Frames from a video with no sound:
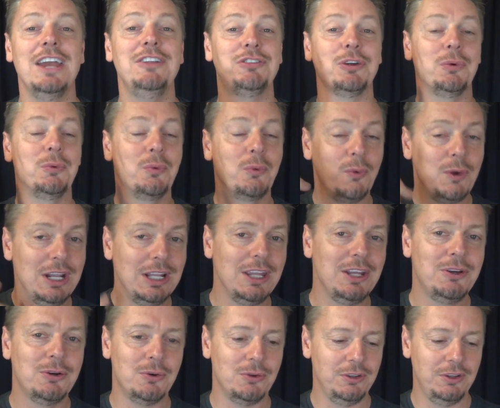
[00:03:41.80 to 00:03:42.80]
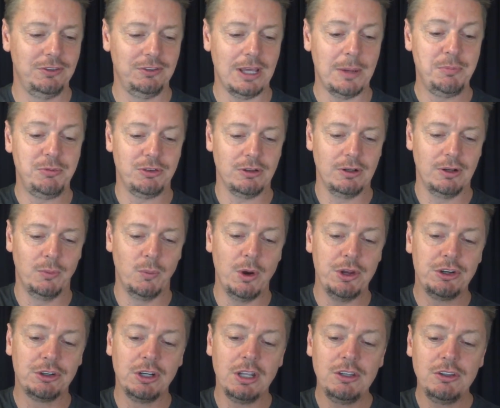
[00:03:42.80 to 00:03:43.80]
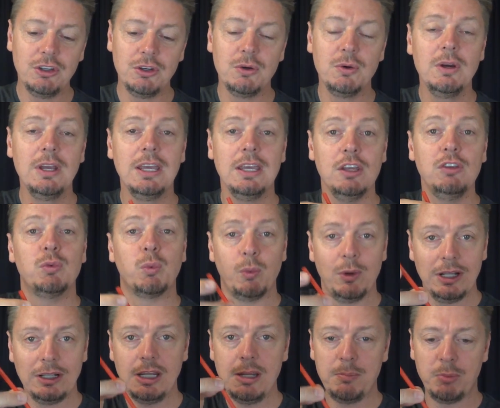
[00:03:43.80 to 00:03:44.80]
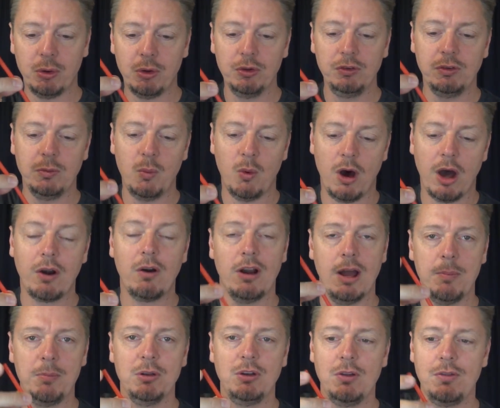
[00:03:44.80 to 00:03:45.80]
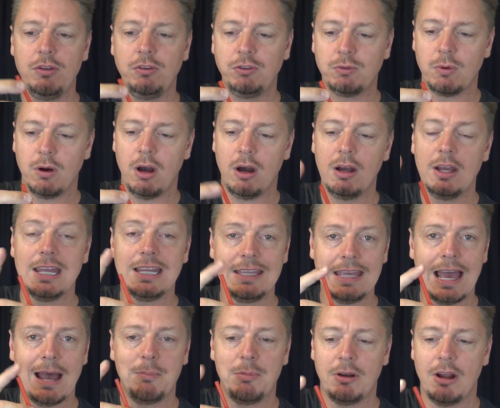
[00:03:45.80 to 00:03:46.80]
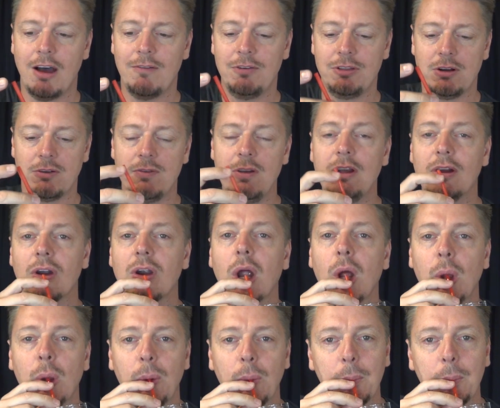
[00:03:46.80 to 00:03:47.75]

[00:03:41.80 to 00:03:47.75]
It's a really cool deception. What you're gonna do is really pull some water up into the straw and cap it off with your finger.